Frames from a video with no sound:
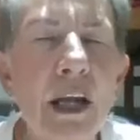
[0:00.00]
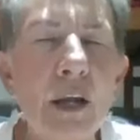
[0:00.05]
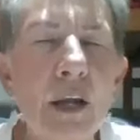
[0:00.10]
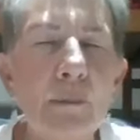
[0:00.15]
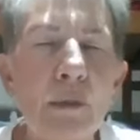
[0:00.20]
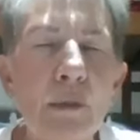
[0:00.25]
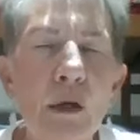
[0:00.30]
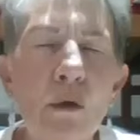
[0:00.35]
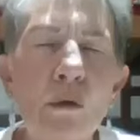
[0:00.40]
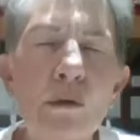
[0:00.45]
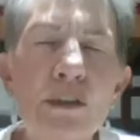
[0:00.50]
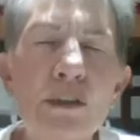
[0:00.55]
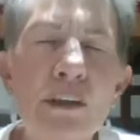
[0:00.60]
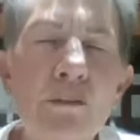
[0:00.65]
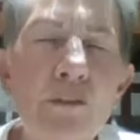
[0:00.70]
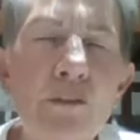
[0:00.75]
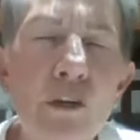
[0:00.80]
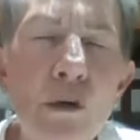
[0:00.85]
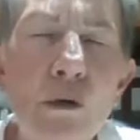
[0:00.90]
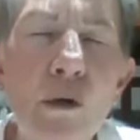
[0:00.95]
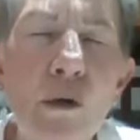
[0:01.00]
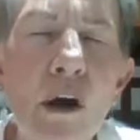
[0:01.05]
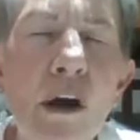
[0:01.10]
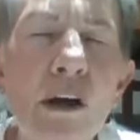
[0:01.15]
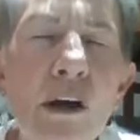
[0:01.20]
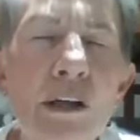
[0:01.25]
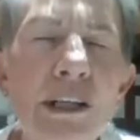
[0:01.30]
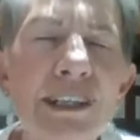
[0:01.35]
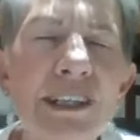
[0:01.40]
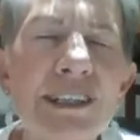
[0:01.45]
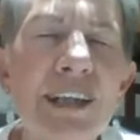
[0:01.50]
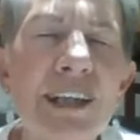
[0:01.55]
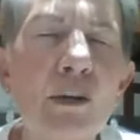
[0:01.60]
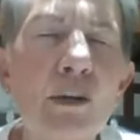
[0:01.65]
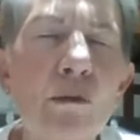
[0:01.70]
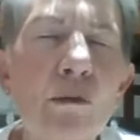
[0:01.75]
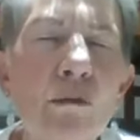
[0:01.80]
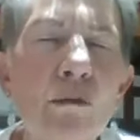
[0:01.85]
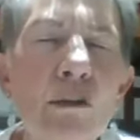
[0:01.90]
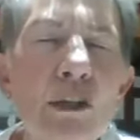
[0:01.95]
Because if you are a
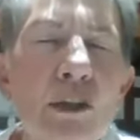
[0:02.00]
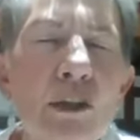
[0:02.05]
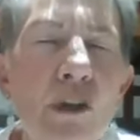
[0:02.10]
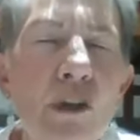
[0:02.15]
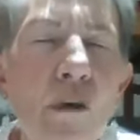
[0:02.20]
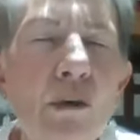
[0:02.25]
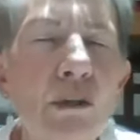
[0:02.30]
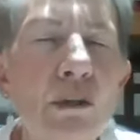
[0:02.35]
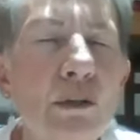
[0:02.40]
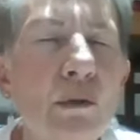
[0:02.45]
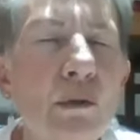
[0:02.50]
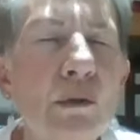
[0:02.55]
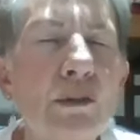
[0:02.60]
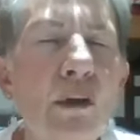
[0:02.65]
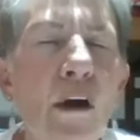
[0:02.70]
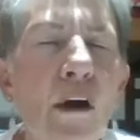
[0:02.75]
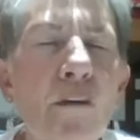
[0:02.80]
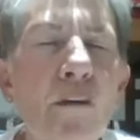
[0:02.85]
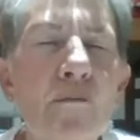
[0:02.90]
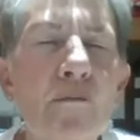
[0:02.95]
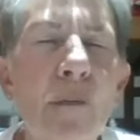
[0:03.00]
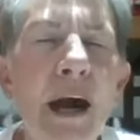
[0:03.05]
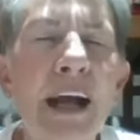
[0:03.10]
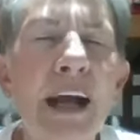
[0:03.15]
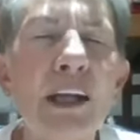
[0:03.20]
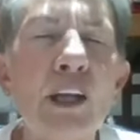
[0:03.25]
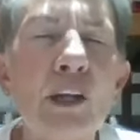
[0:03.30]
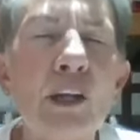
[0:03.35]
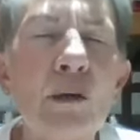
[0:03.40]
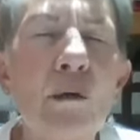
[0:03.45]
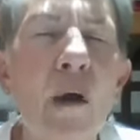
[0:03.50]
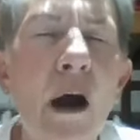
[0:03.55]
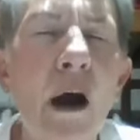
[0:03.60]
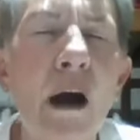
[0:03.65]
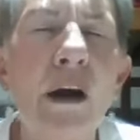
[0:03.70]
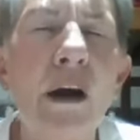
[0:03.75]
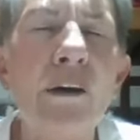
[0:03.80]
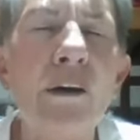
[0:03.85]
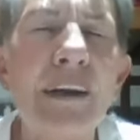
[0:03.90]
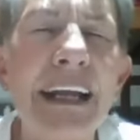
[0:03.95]
son or a da- daughter of mine, you
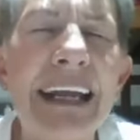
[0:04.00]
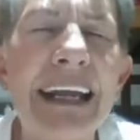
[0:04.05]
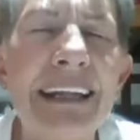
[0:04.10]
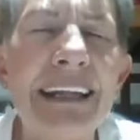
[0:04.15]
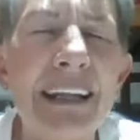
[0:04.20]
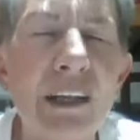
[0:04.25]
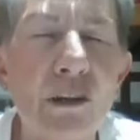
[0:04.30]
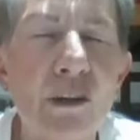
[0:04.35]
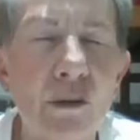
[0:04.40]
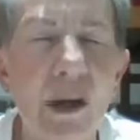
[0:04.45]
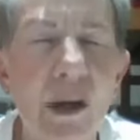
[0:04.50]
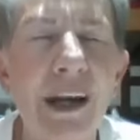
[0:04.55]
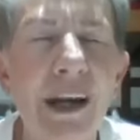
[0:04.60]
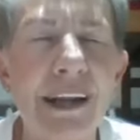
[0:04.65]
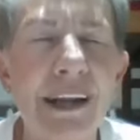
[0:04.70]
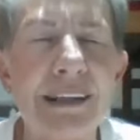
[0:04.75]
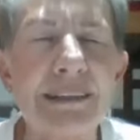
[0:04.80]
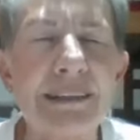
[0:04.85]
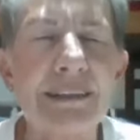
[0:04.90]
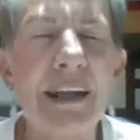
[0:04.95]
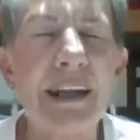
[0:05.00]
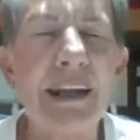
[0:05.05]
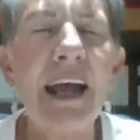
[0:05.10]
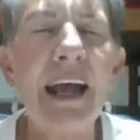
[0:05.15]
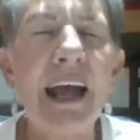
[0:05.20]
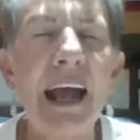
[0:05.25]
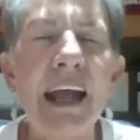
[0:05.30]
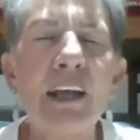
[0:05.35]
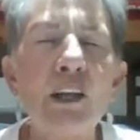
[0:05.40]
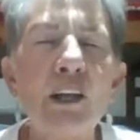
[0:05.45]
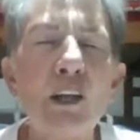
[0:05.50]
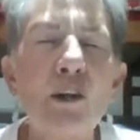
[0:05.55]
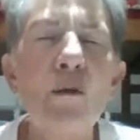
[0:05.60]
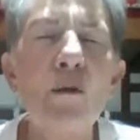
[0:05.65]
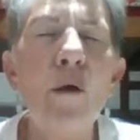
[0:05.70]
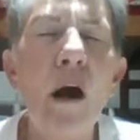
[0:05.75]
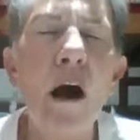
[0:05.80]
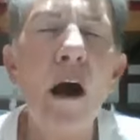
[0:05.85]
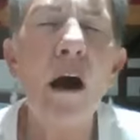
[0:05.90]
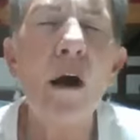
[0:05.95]
are in Christ and
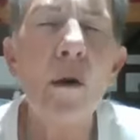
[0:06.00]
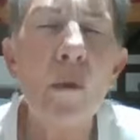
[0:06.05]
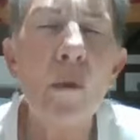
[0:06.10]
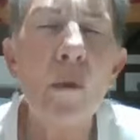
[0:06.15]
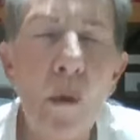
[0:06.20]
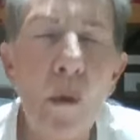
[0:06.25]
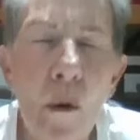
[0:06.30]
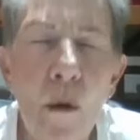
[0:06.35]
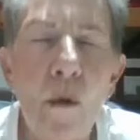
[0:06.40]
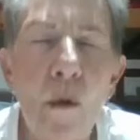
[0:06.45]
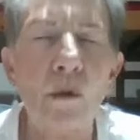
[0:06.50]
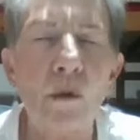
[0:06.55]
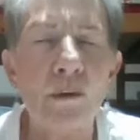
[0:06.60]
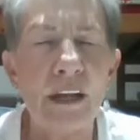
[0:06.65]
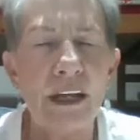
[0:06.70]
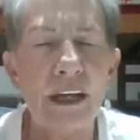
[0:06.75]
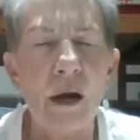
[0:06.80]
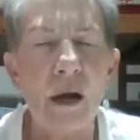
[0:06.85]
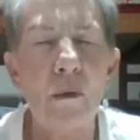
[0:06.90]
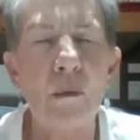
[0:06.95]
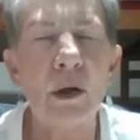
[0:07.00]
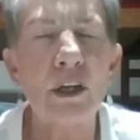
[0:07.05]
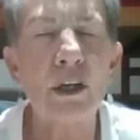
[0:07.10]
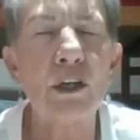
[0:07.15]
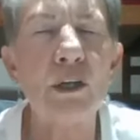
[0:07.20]
you are all that I want